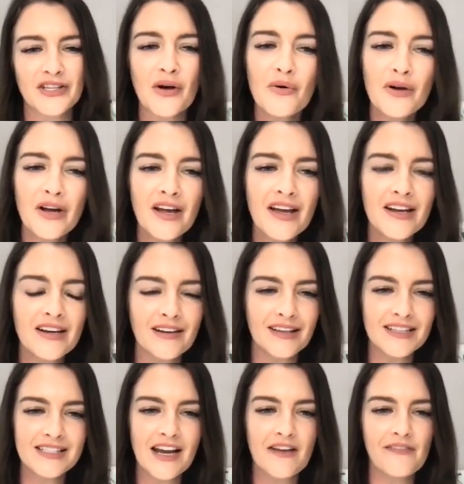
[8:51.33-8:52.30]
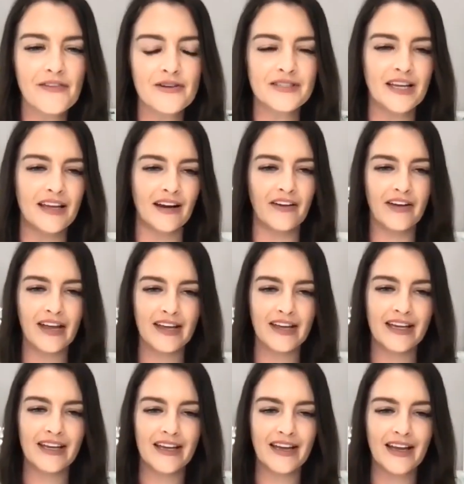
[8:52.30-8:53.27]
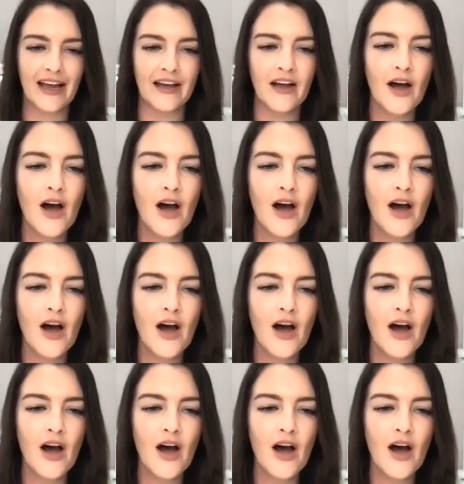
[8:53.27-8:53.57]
Oh, good. It's not frozen. Okay. Yeah.